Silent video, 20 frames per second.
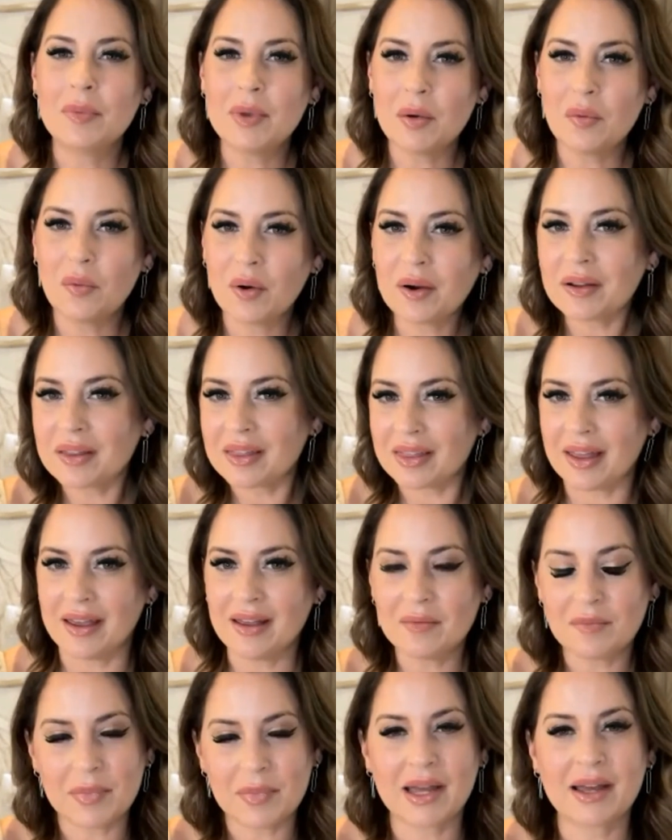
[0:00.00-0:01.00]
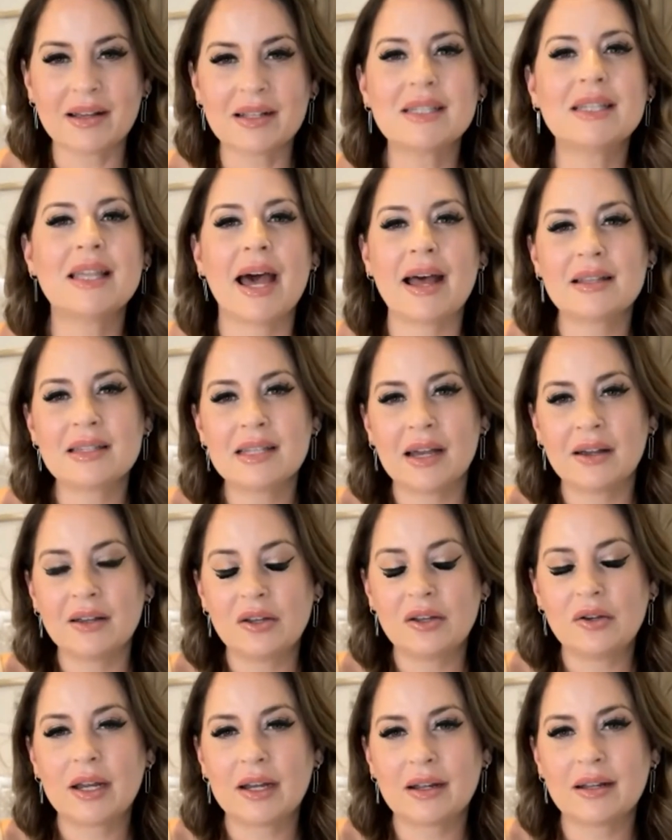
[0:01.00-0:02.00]
will be worth it because that's how
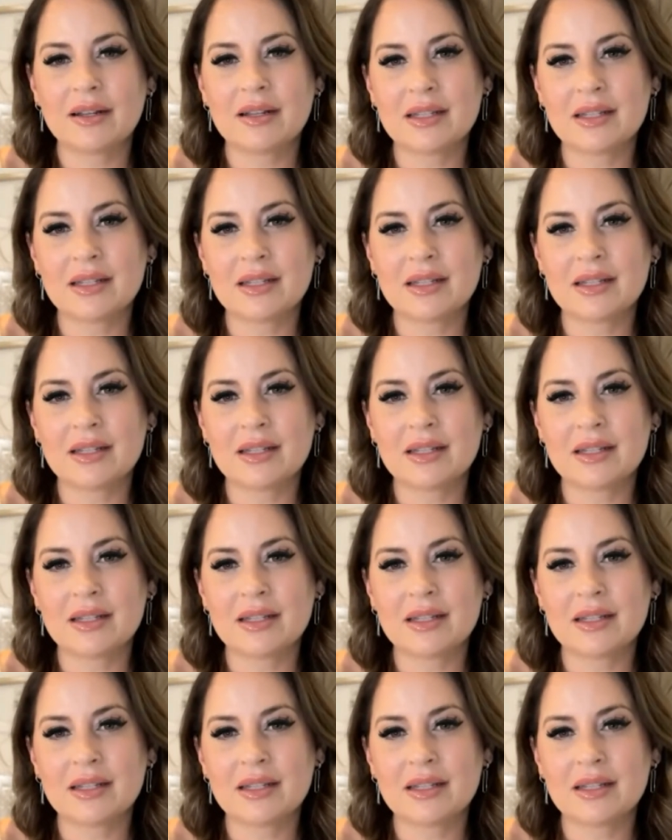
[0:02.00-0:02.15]
you can